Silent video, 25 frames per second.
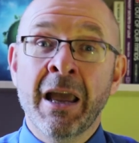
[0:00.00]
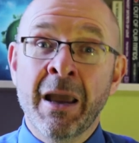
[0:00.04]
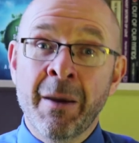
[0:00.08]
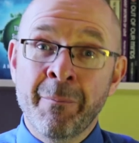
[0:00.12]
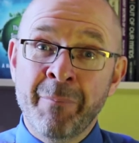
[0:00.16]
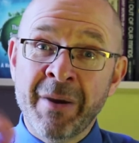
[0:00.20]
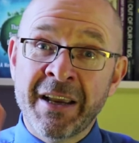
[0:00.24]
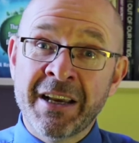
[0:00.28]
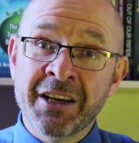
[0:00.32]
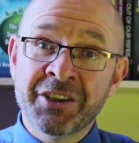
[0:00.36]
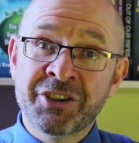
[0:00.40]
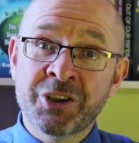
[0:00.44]

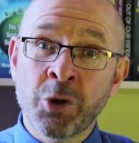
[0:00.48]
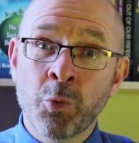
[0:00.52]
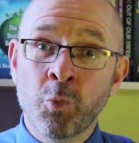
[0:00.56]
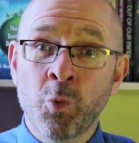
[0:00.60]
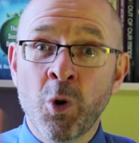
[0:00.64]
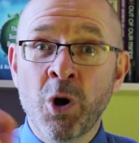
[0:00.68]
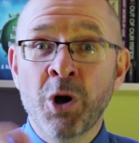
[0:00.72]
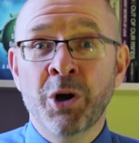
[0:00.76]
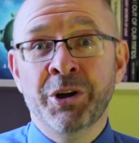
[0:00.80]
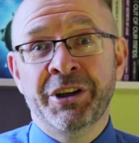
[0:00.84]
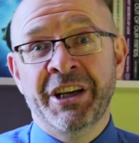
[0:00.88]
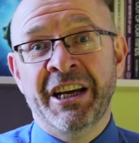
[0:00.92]
Because the
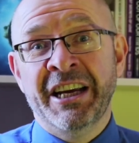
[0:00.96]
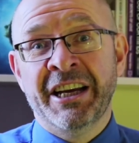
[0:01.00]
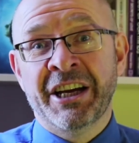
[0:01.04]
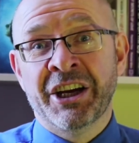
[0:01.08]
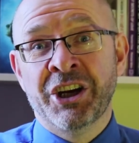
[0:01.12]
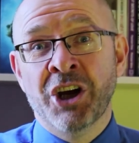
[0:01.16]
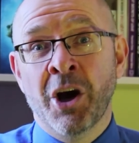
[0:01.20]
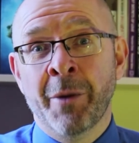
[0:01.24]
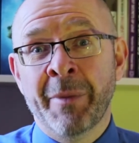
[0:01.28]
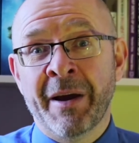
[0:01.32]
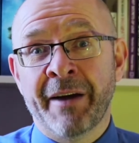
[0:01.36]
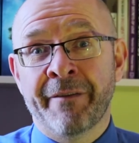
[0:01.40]
World
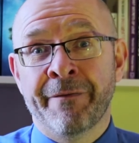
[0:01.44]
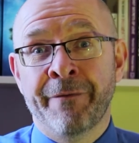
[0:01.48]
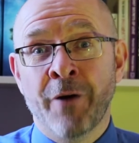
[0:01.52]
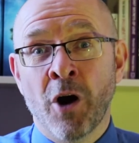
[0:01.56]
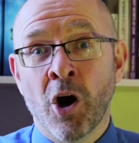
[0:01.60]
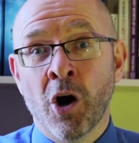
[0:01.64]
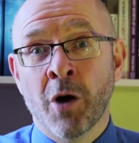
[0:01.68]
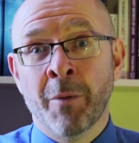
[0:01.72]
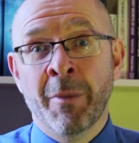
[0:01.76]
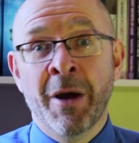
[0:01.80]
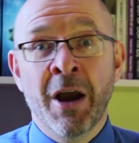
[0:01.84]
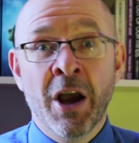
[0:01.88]
Economic
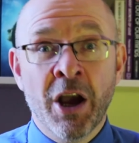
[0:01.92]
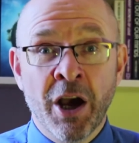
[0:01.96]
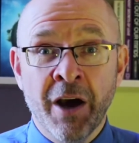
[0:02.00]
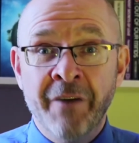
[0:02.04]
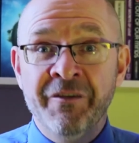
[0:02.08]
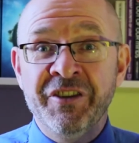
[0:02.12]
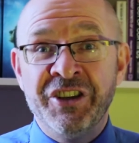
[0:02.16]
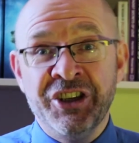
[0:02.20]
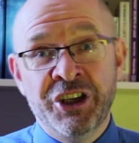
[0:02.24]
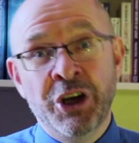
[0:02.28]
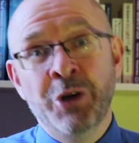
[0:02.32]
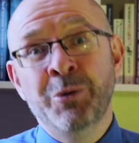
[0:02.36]
Forum
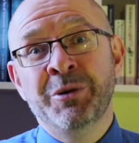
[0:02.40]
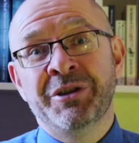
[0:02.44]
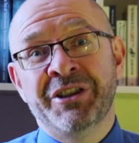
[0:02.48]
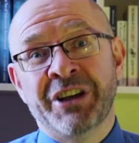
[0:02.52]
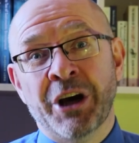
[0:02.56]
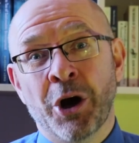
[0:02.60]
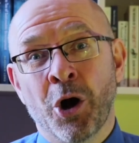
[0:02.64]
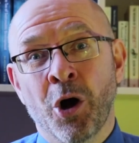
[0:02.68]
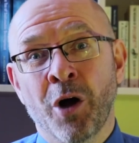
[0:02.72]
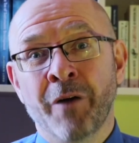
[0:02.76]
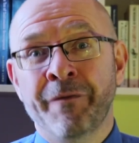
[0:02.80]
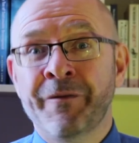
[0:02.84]
have used
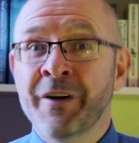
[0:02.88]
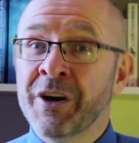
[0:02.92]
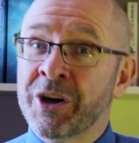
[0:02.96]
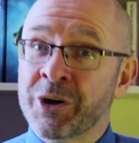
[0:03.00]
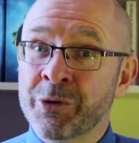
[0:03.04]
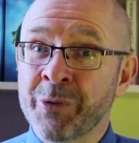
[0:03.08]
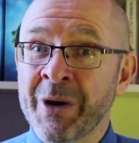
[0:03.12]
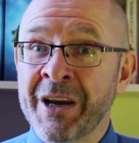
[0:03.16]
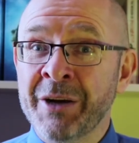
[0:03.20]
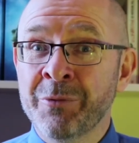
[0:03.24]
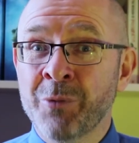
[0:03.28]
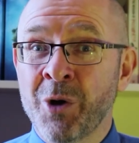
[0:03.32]
it all for
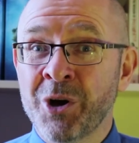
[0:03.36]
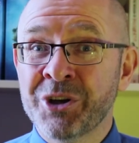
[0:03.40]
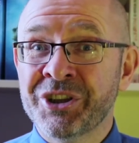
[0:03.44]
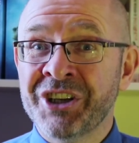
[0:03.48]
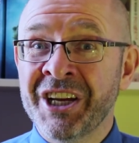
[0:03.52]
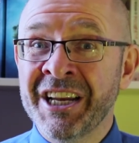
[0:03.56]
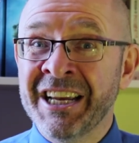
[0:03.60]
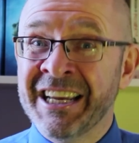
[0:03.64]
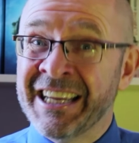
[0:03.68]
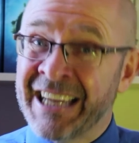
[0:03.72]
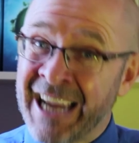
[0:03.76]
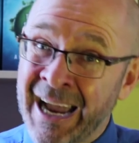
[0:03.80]

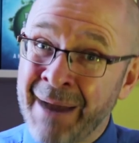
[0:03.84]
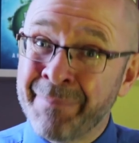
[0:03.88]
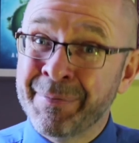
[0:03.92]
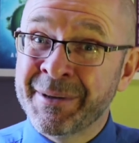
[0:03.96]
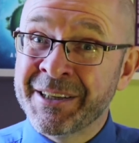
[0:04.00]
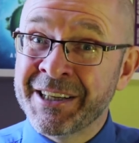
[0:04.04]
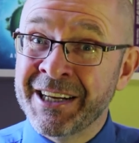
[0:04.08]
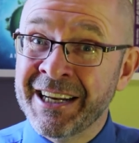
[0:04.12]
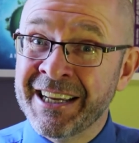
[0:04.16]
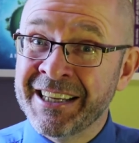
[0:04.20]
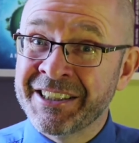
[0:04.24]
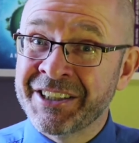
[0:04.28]
greenwashing
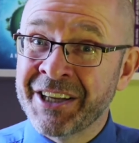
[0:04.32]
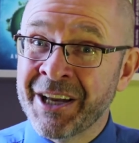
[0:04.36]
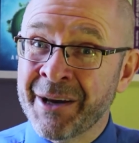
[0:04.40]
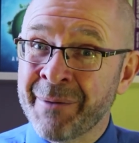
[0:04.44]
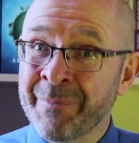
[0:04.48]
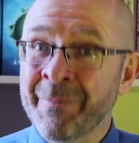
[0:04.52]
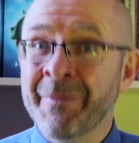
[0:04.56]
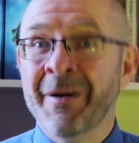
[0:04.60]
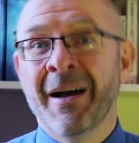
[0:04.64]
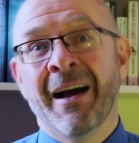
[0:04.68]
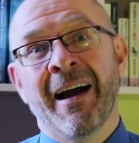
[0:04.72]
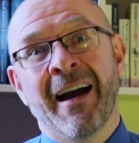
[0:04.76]

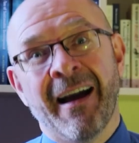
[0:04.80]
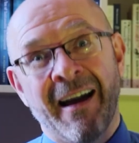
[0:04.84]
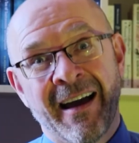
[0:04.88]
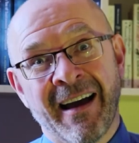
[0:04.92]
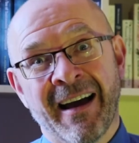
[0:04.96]
capitalism.